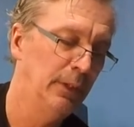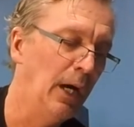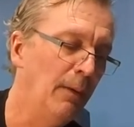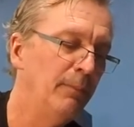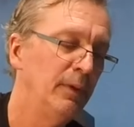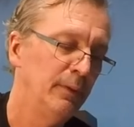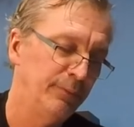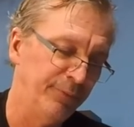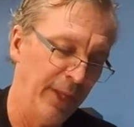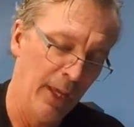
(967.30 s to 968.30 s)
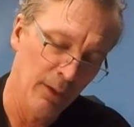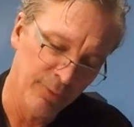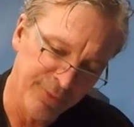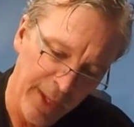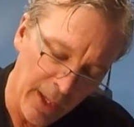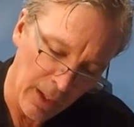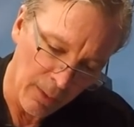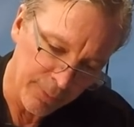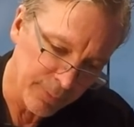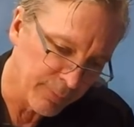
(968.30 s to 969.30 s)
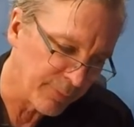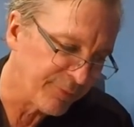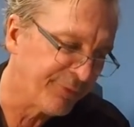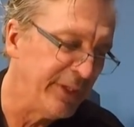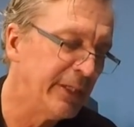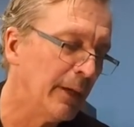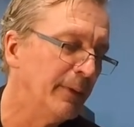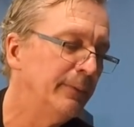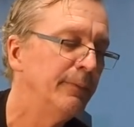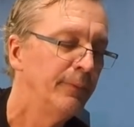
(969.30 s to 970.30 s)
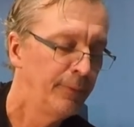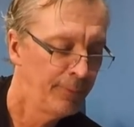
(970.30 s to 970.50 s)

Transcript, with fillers: up, down, down. C coming. 2, 3,